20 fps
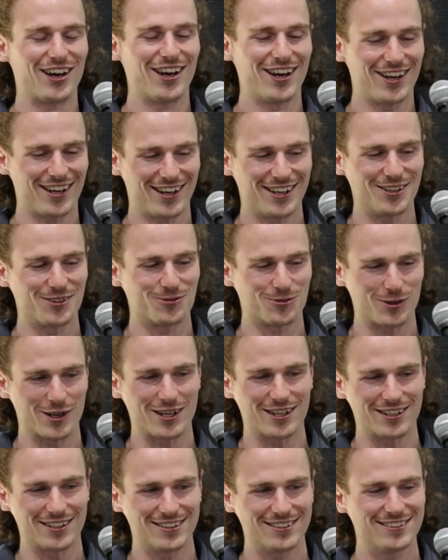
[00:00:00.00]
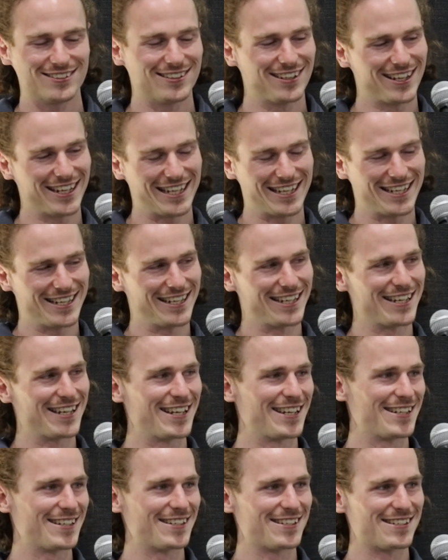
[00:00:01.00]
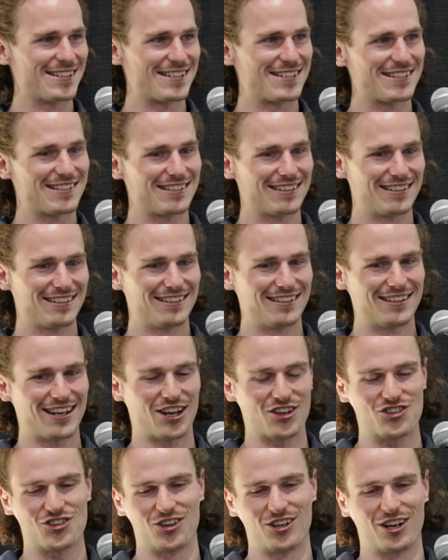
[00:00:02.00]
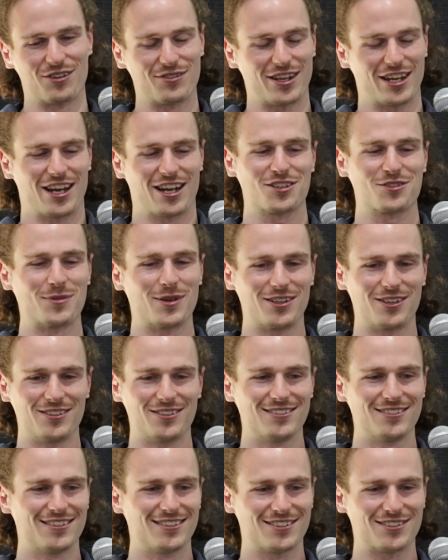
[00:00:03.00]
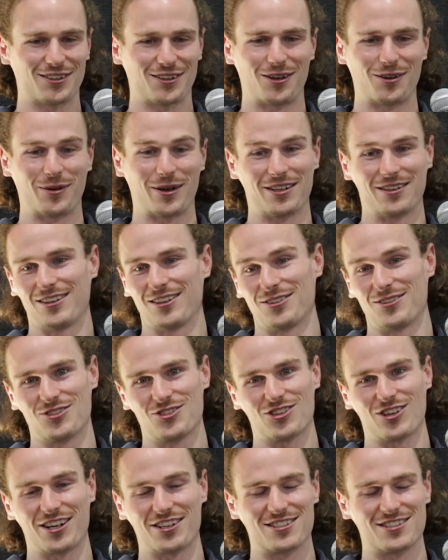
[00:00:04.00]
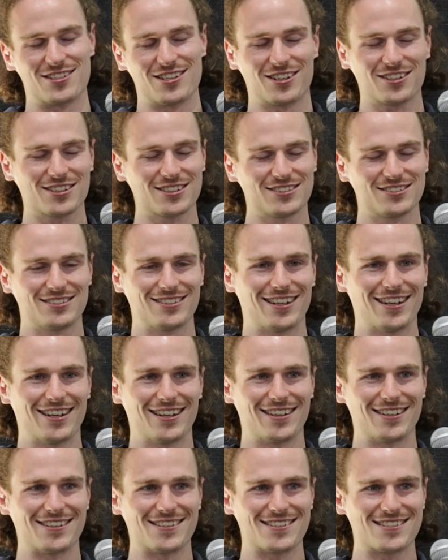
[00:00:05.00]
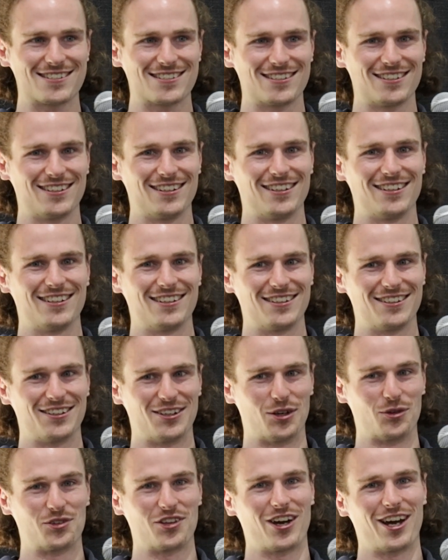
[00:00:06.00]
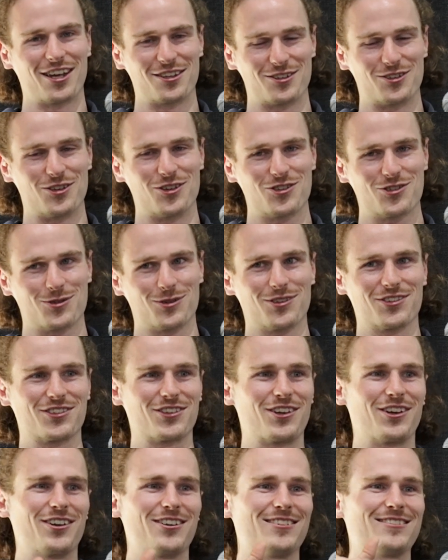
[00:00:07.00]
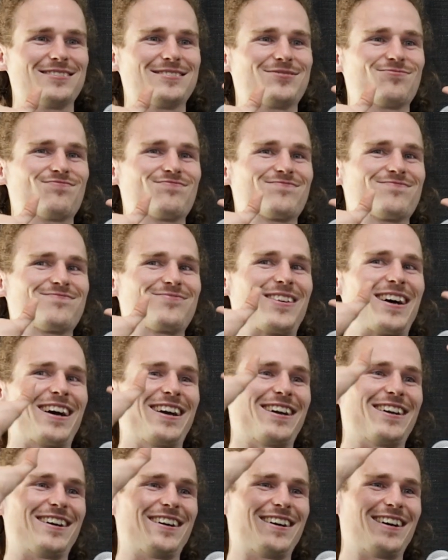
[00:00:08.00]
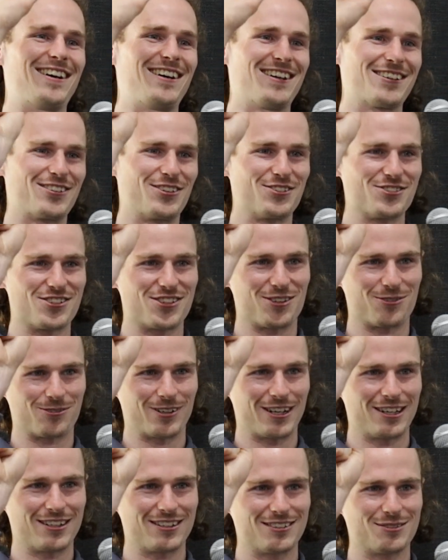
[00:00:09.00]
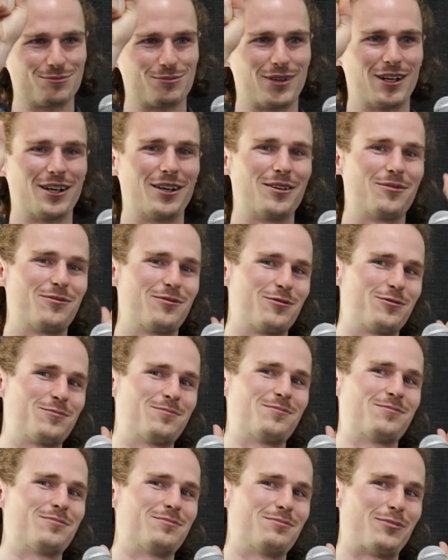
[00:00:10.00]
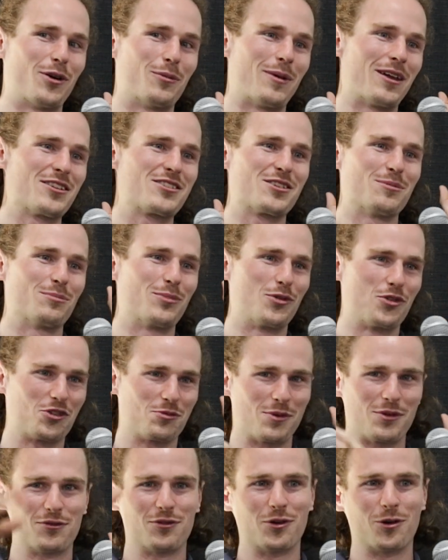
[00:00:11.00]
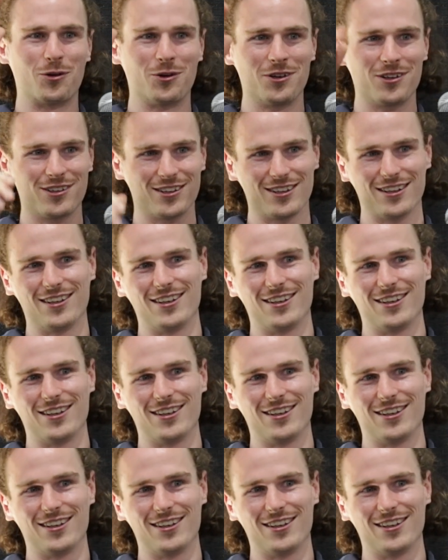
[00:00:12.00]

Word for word: higher ring, and sure enough, they egged me, so I went and tried to dunk, and it was higher than usual. So I hung on to the ring. My momentum pushed me forward.